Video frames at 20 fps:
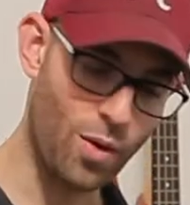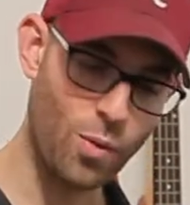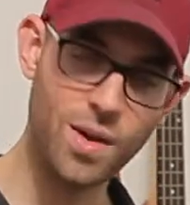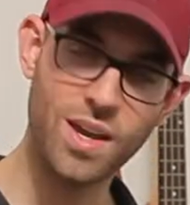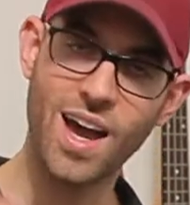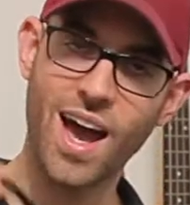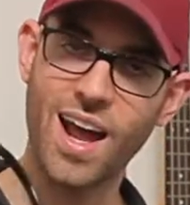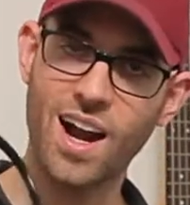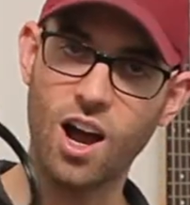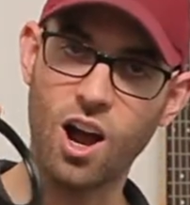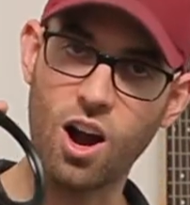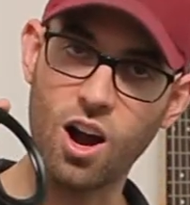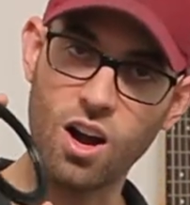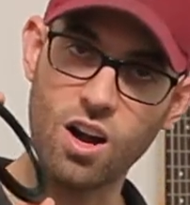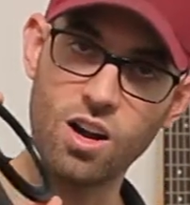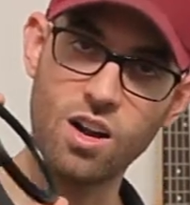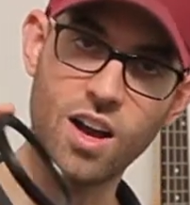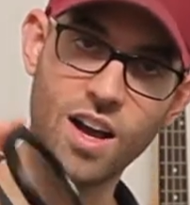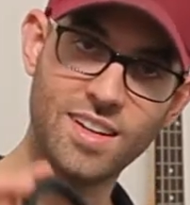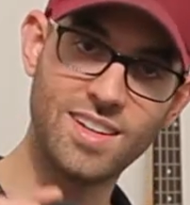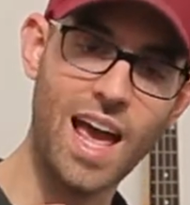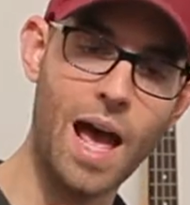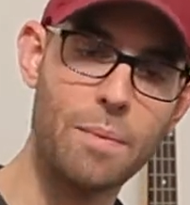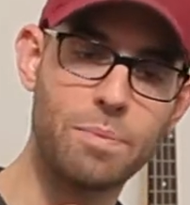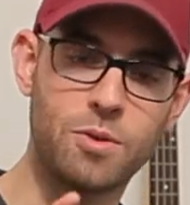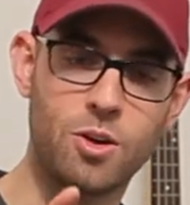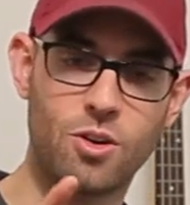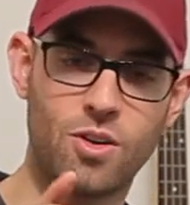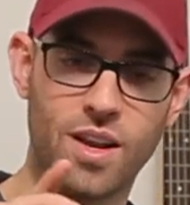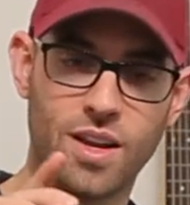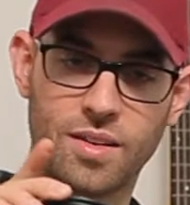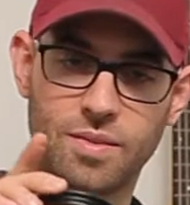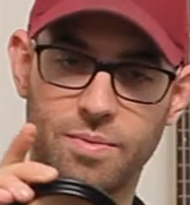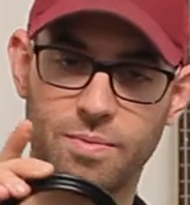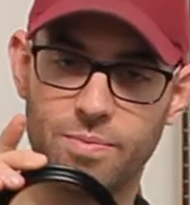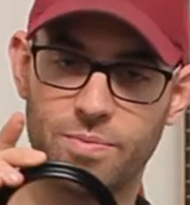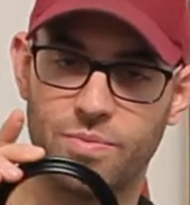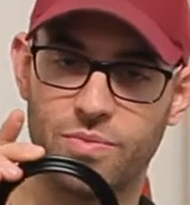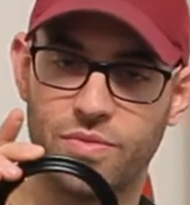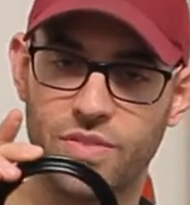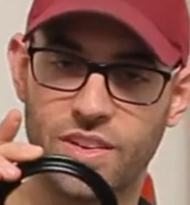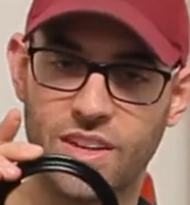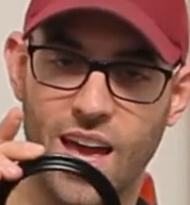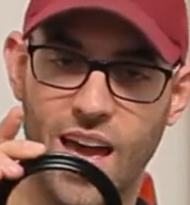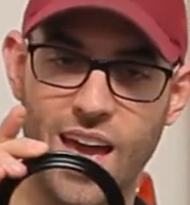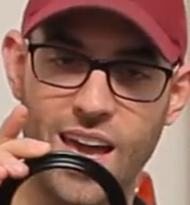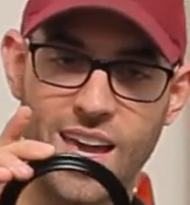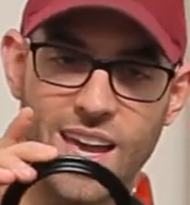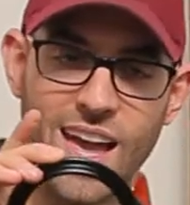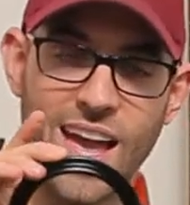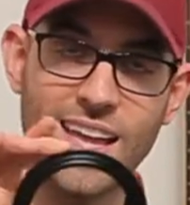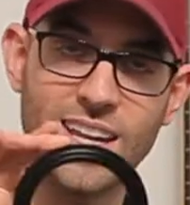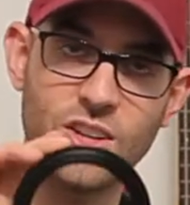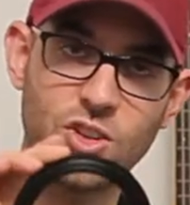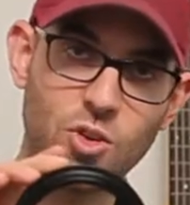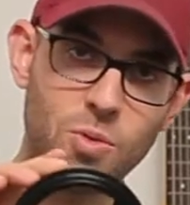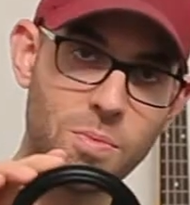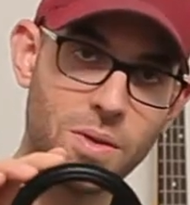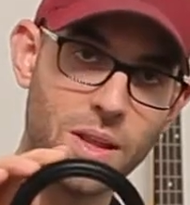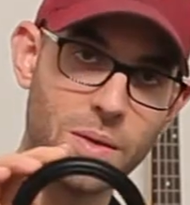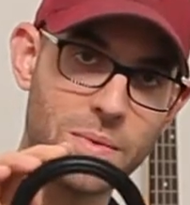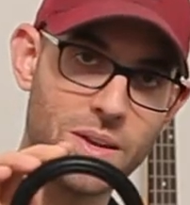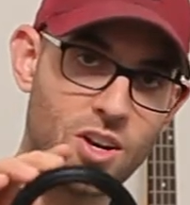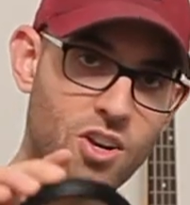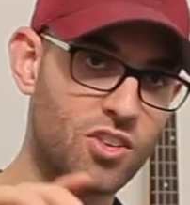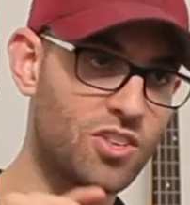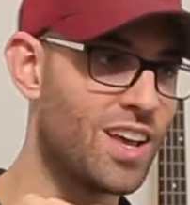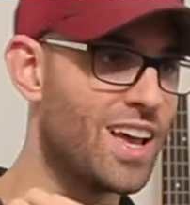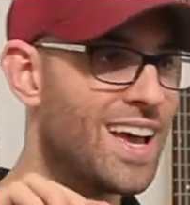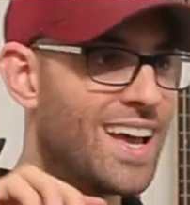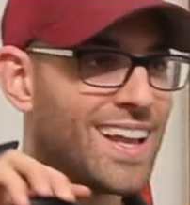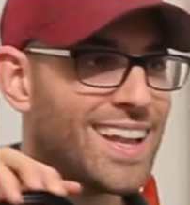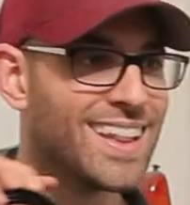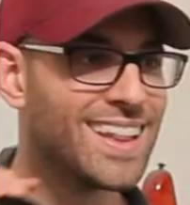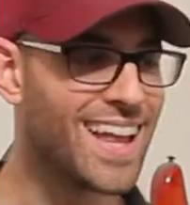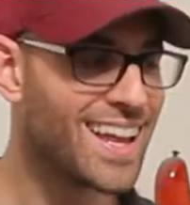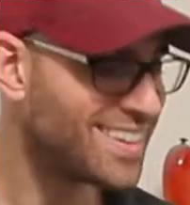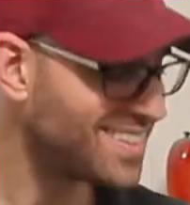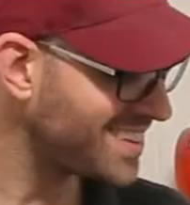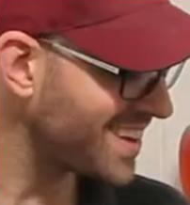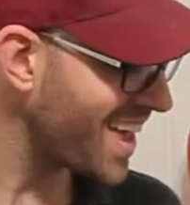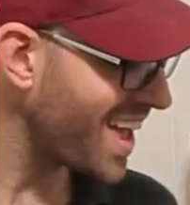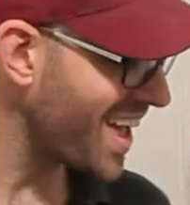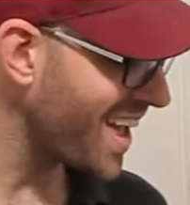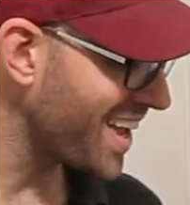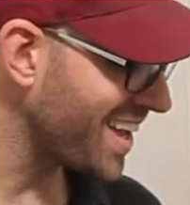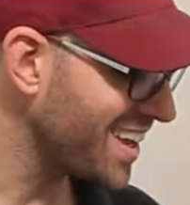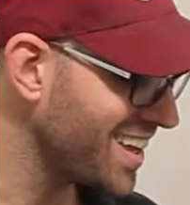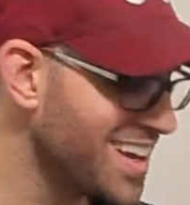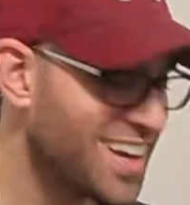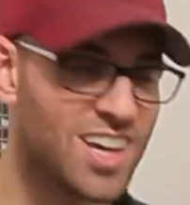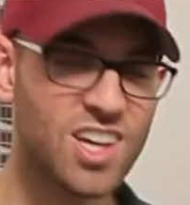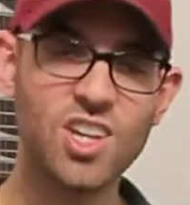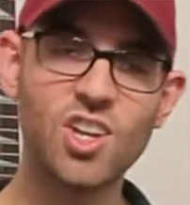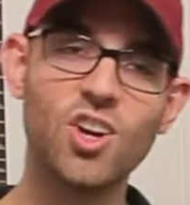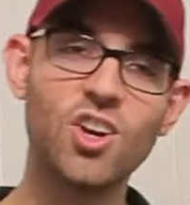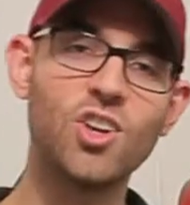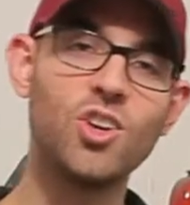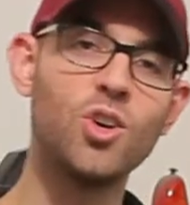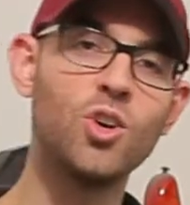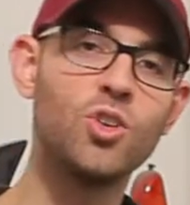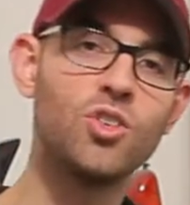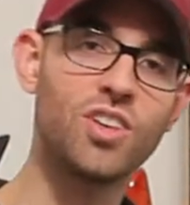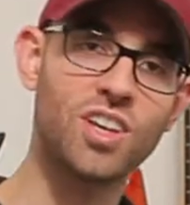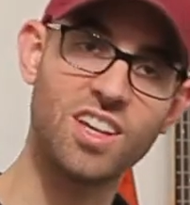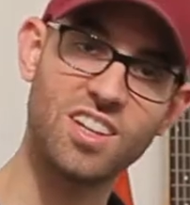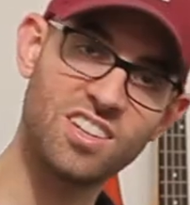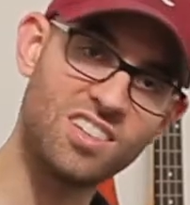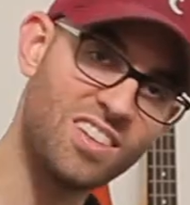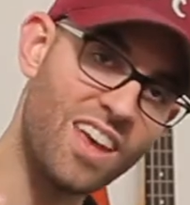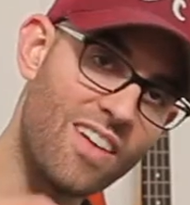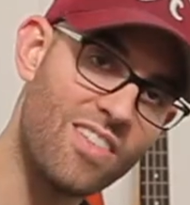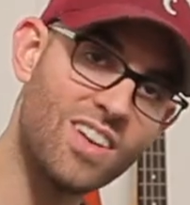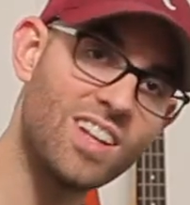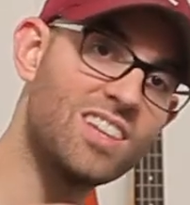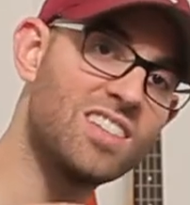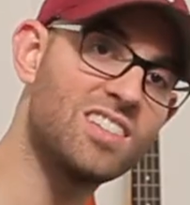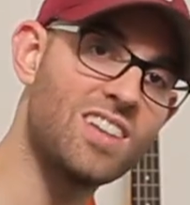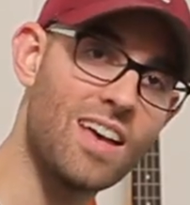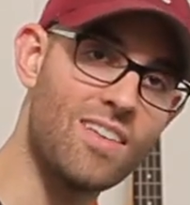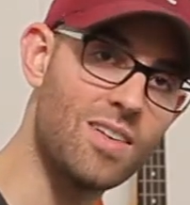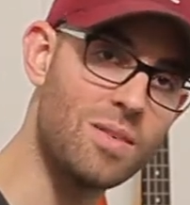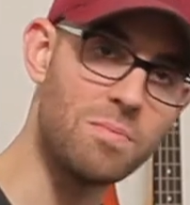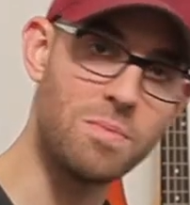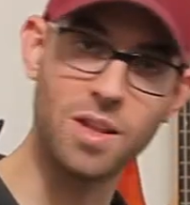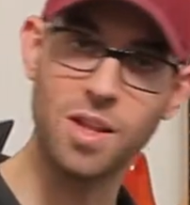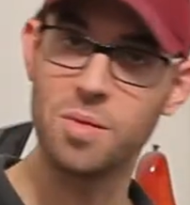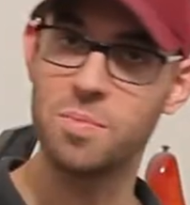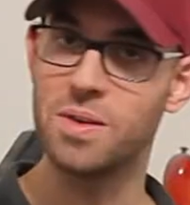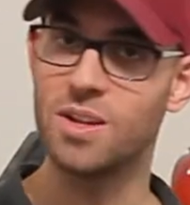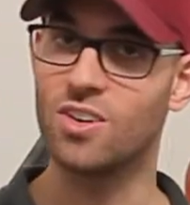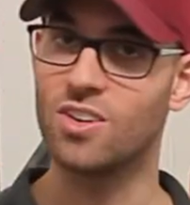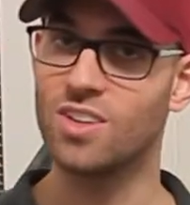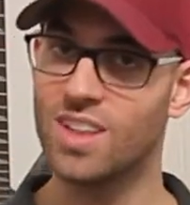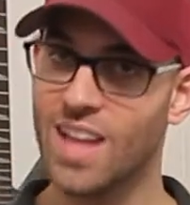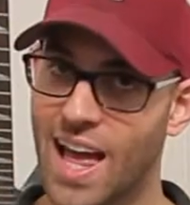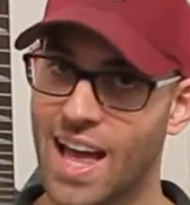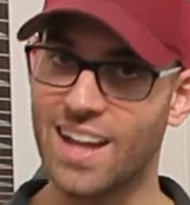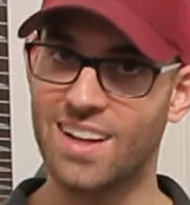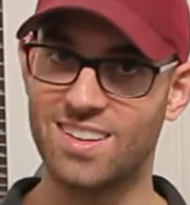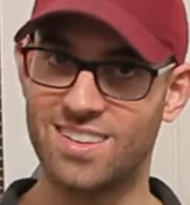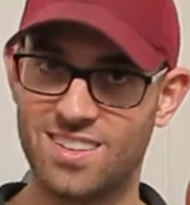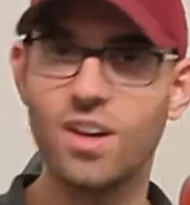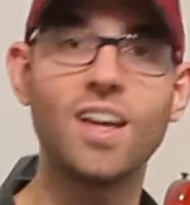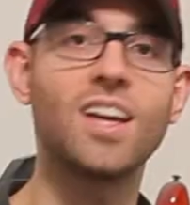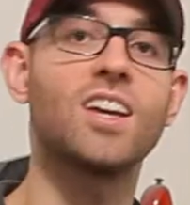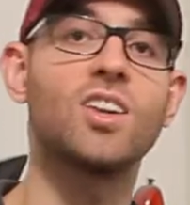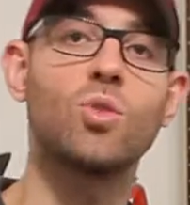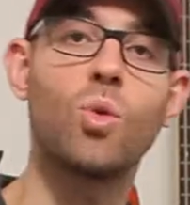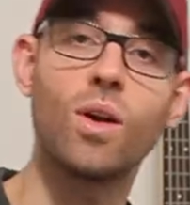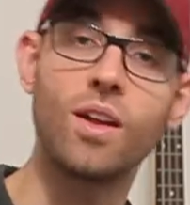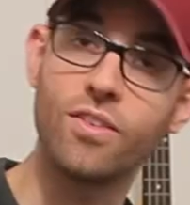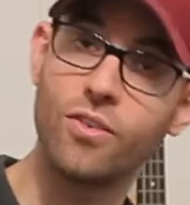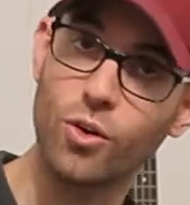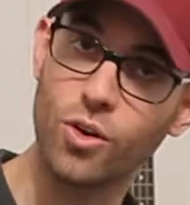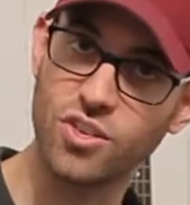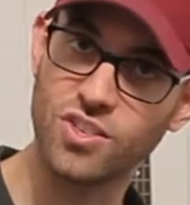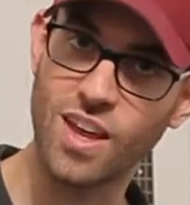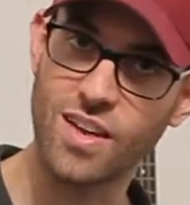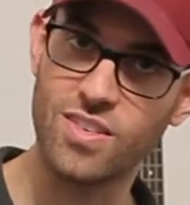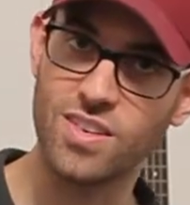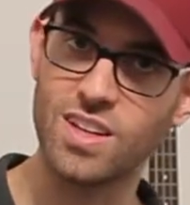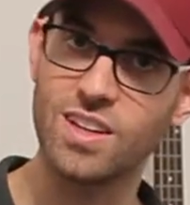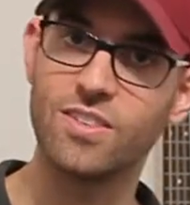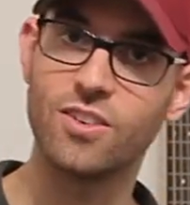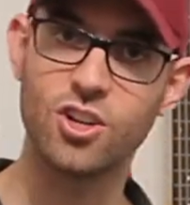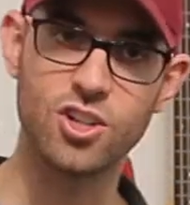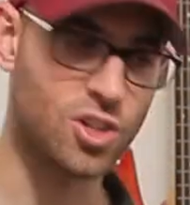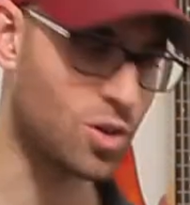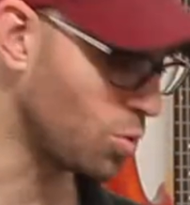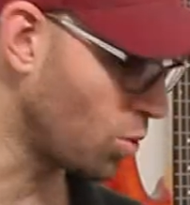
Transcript: we got our adapter ring, okay, 82mm. Let's say you're using a 77mm lens, like a 24-70 version